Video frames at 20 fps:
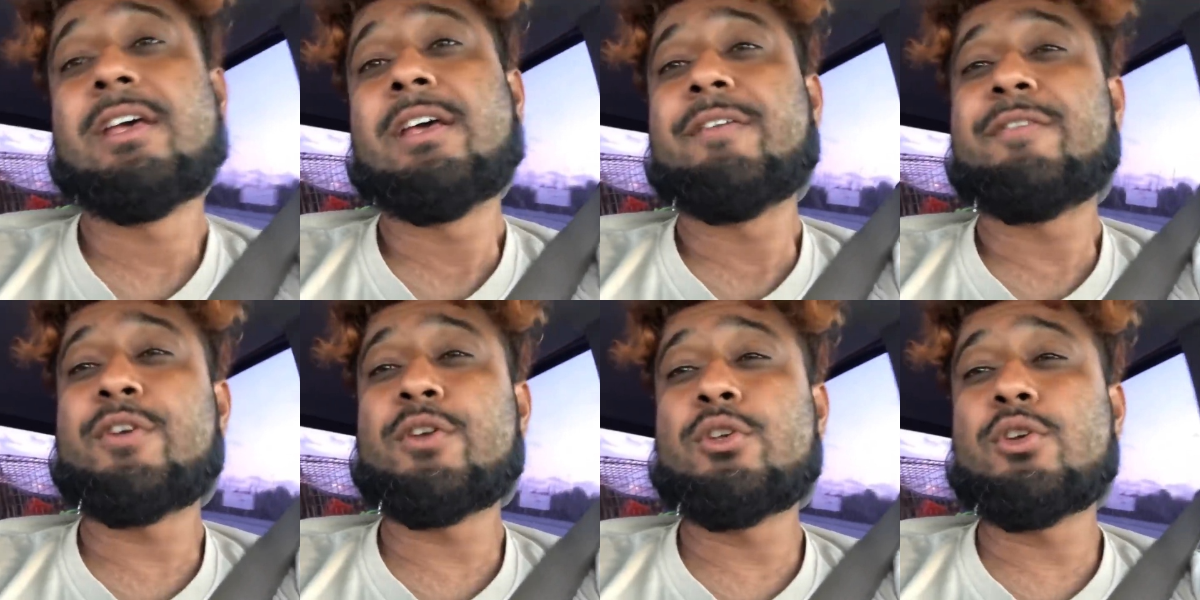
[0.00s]

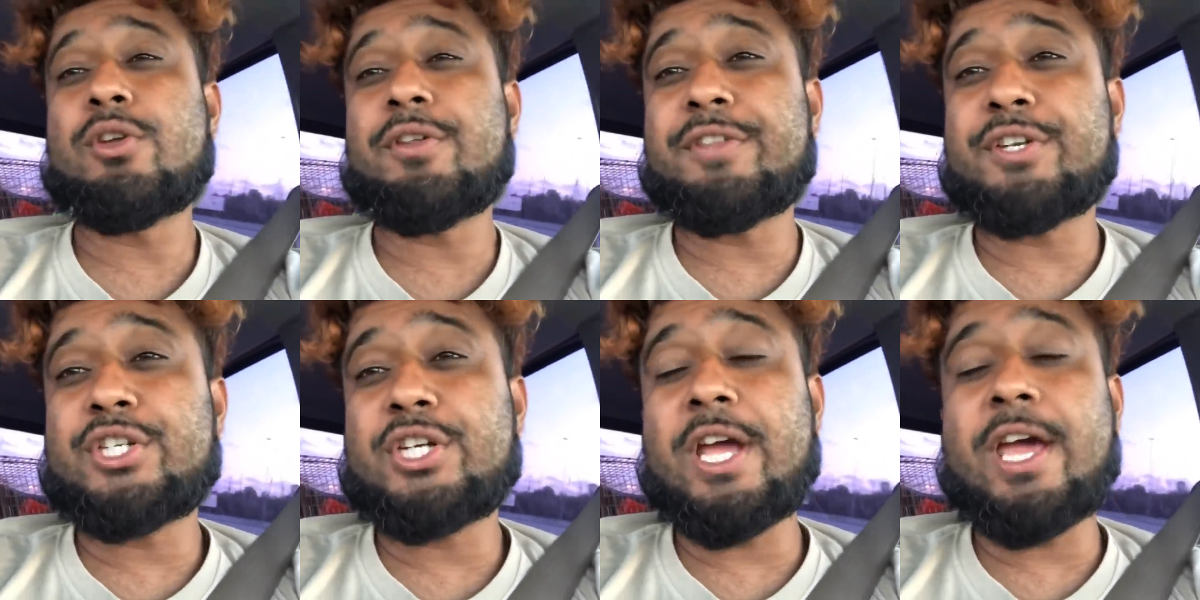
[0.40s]
If you're new to
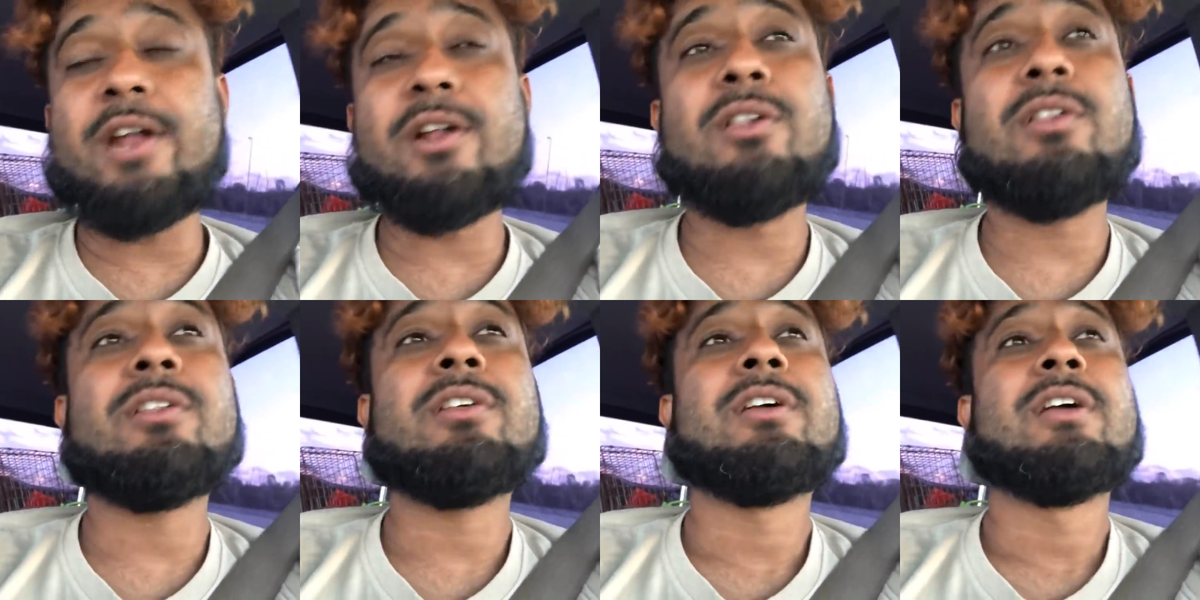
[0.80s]
the
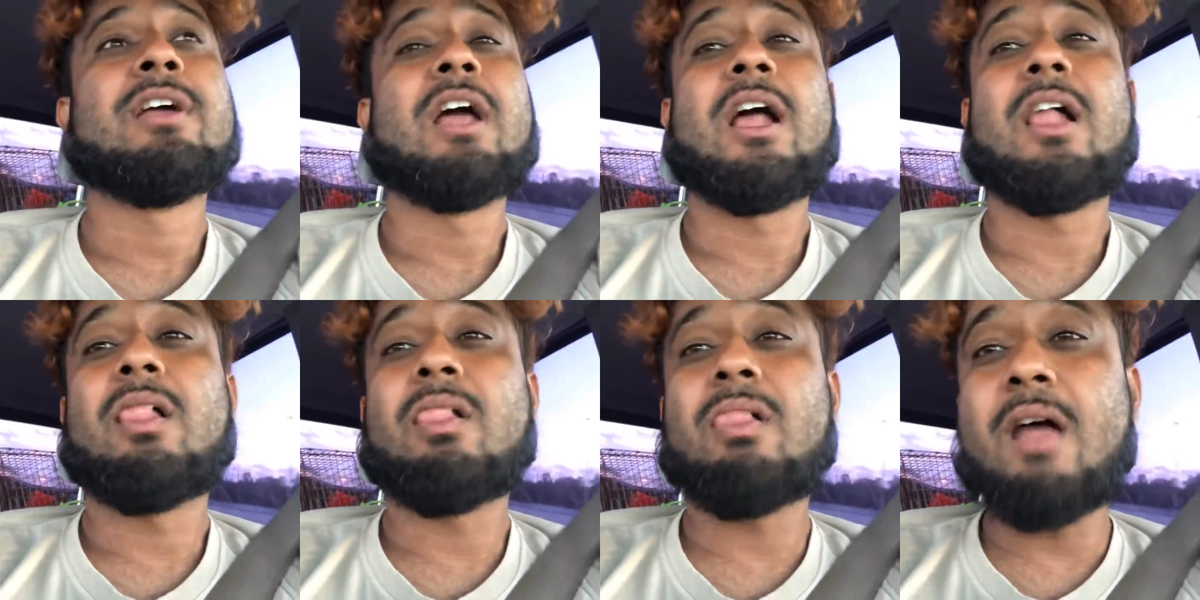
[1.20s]
channel,
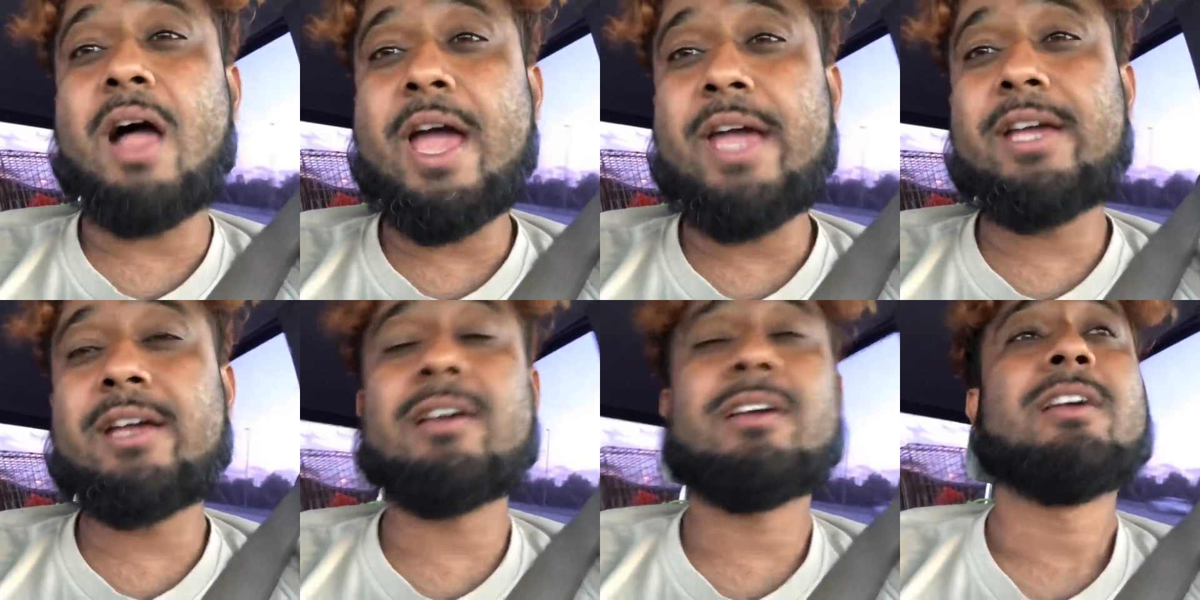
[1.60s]

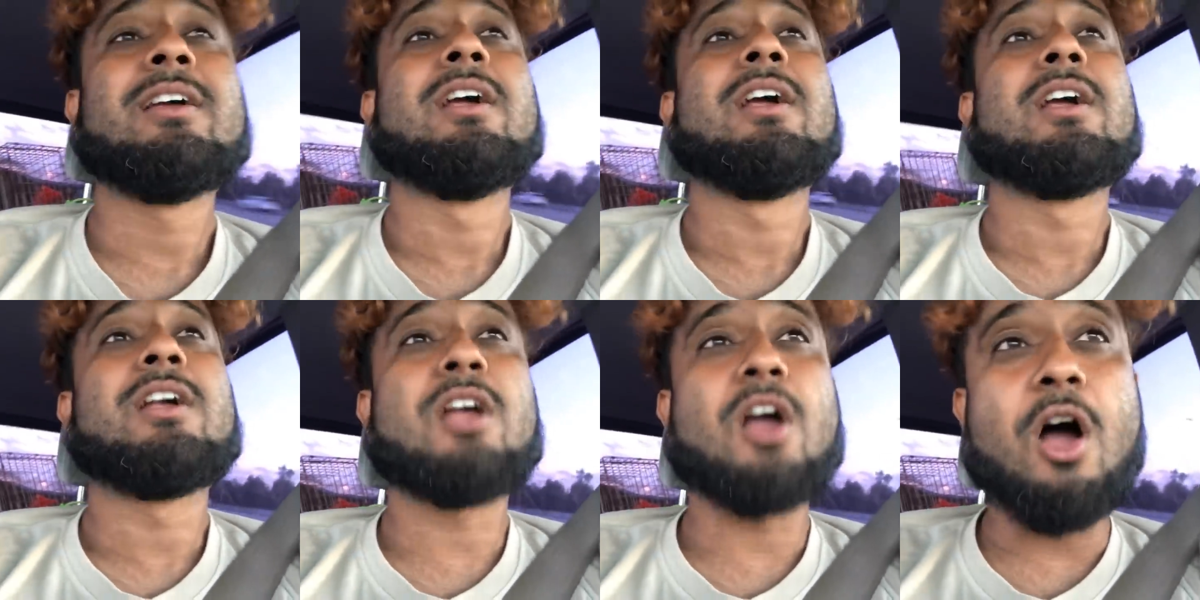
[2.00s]
like,
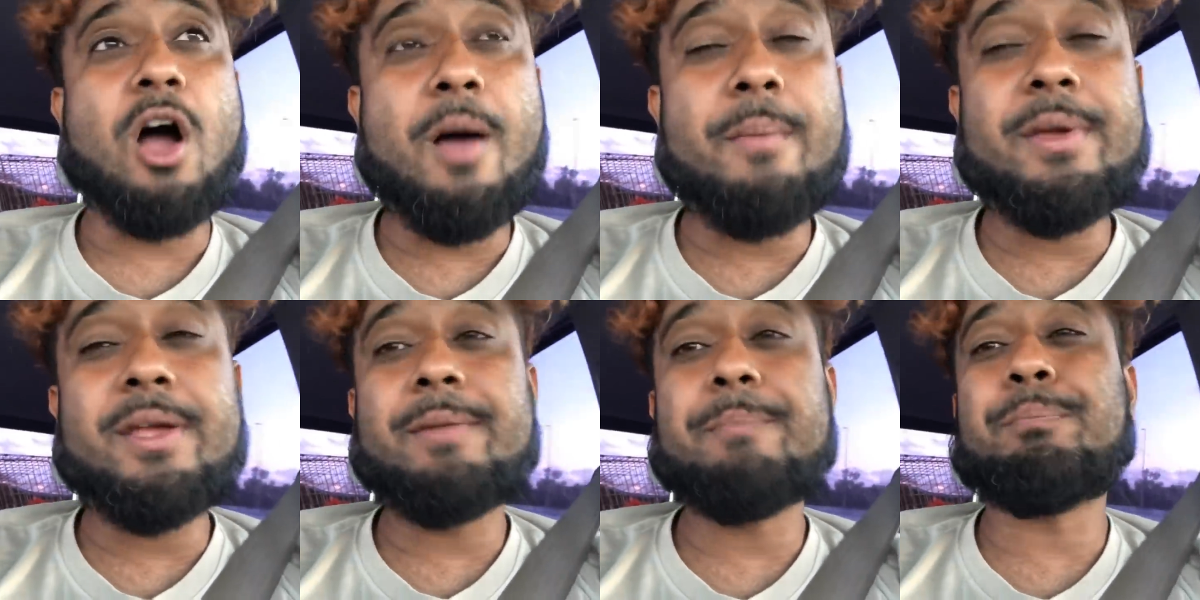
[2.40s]

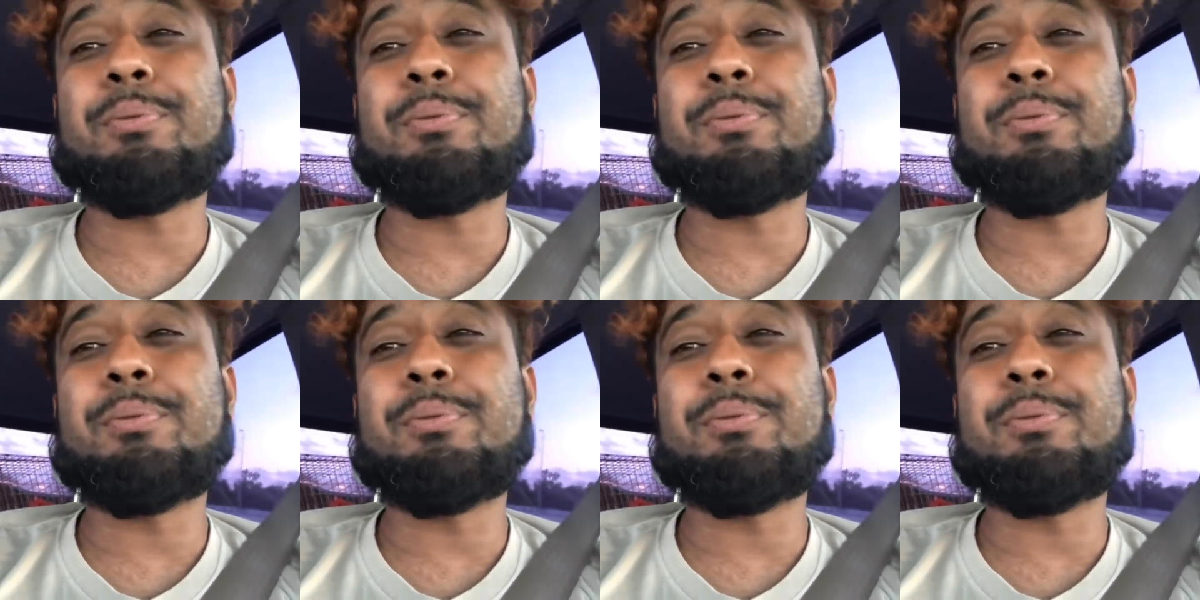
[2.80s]
comment.